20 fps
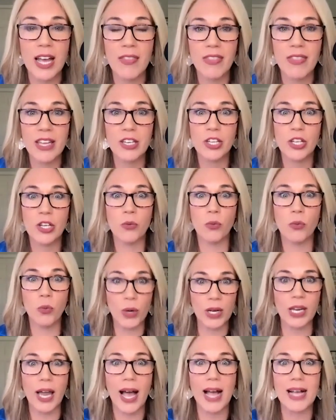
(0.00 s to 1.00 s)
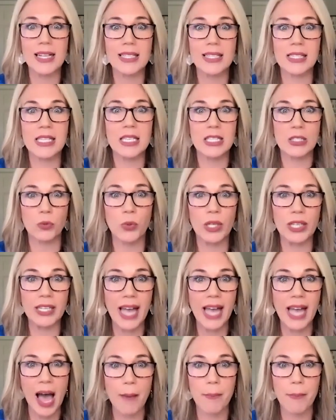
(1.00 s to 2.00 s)
And then you realize this really
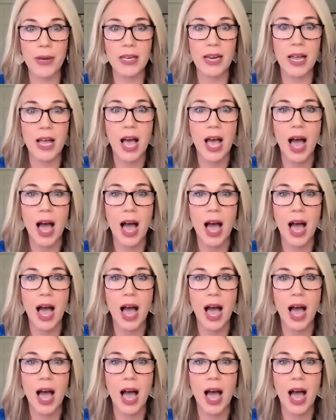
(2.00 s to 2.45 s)
happened.